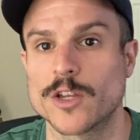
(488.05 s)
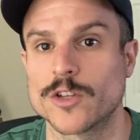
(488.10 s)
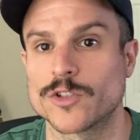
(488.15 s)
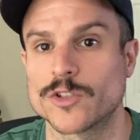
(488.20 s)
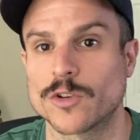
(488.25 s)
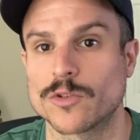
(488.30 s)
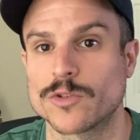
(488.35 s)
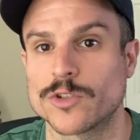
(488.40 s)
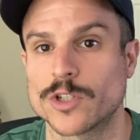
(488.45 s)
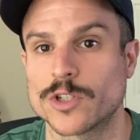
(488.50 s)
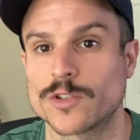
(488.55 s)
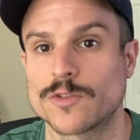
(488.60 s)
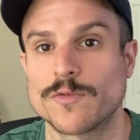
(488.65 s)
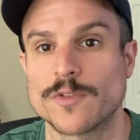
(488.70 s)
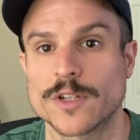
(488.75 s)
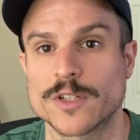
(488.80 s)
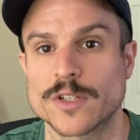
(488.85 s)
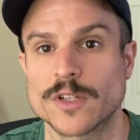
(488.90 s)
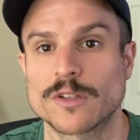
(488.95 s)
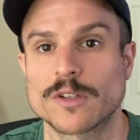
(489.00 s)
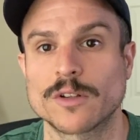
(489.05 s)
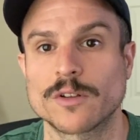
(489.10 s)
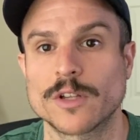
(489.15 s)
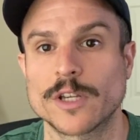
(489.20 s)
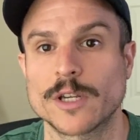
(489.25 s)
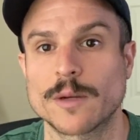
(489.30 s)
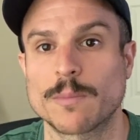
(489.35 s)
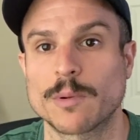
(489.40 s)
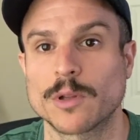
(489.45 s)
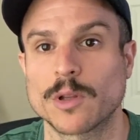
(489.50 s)
So just visit the
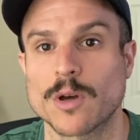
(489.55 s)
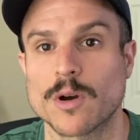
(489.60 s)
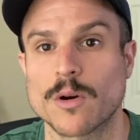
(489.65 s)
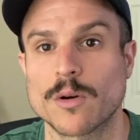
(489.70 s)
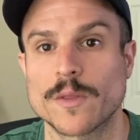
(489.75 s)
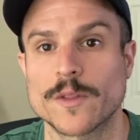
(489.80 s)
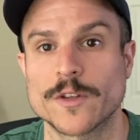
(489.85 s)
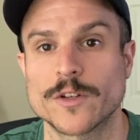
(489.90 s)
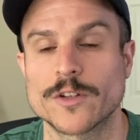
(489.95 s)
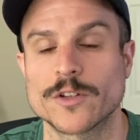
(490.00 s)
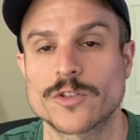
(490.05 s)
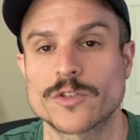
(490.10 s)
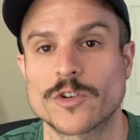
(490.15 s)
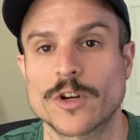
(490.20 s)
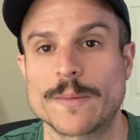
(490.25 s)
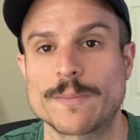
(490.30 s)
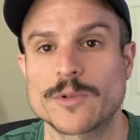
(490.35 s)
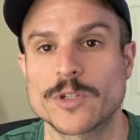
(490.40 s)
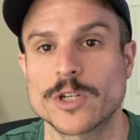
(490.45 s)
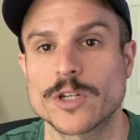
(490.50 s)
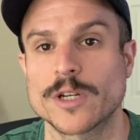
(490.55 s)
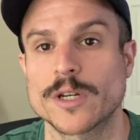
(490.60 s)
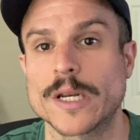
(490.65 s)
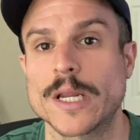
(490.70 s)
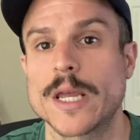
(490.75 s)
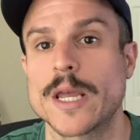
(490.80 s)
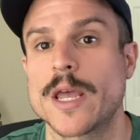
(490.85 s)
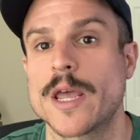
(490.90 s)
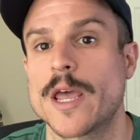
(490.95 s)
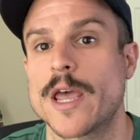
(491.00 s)
link below in the description
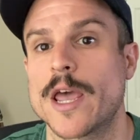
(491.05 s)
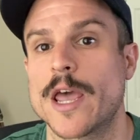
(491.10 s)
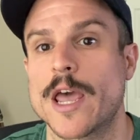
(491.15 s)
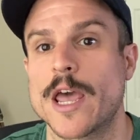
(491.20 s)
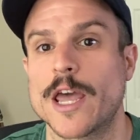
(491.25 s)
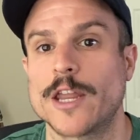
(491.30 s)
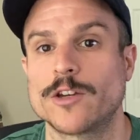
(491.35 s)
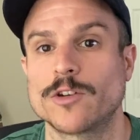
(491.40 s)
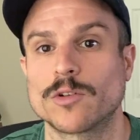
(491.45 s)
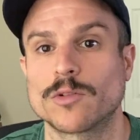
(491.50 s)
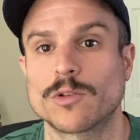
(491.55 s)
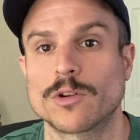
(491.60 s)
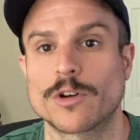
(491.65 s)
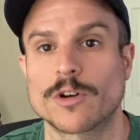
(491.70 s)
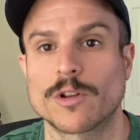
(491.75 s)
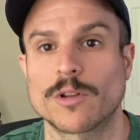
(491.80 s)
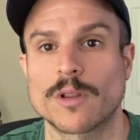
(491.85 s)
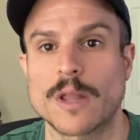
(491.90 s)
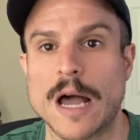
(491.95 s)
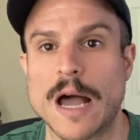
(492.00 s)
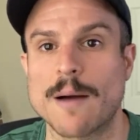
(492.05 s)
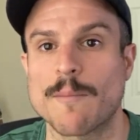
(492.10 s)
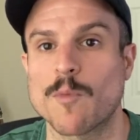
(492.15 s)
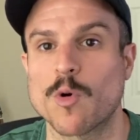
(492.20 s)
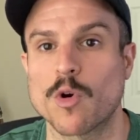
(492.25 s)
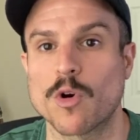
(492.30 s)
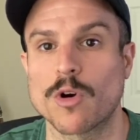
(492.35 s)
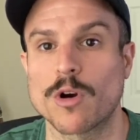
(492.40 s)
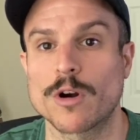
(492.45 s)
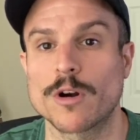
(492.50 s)
and you'll learn a lot
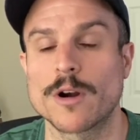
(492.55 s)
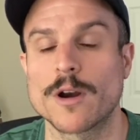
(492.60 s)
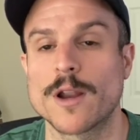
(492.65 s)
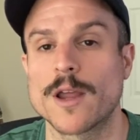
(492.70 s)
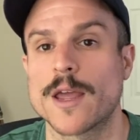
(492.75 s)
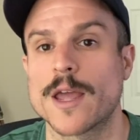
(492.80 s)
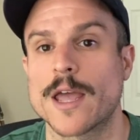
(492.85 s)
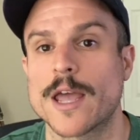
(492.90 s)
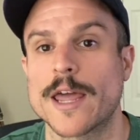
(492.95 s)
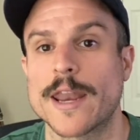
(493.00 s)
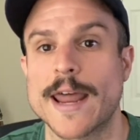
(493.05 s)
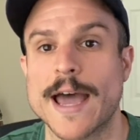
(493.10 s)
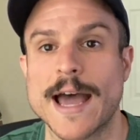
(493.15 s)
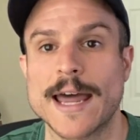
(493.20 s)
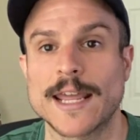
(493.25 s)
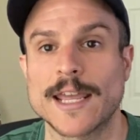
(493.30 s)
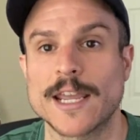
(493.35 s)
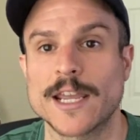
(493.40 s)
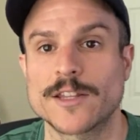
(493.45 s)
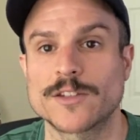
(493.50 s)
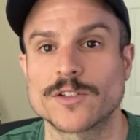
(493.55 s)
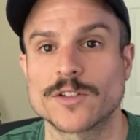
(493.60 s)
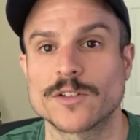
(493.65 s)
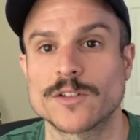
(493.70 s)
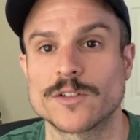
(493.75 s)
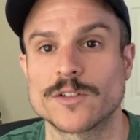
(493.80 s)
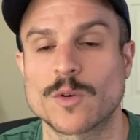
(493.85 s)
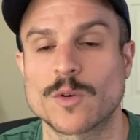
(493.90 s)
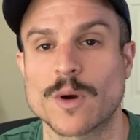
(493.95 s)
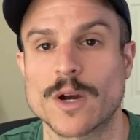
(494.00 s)
more and how to answer
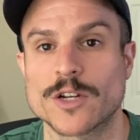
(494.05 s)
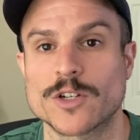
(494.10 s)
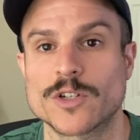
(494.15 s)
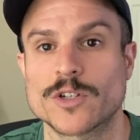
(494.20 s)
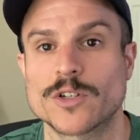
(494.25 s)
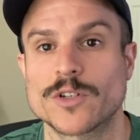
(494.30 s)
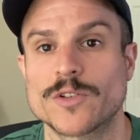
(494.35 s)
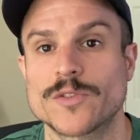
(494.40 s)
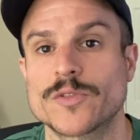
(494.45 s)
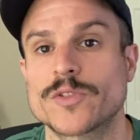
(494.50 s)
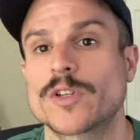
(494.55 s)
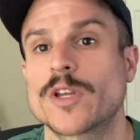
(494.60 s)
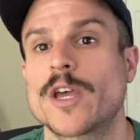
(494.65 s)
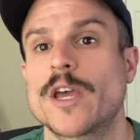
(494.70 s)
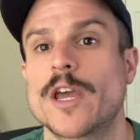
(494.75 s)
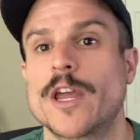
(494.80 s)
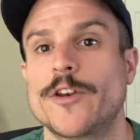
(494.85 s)
questions.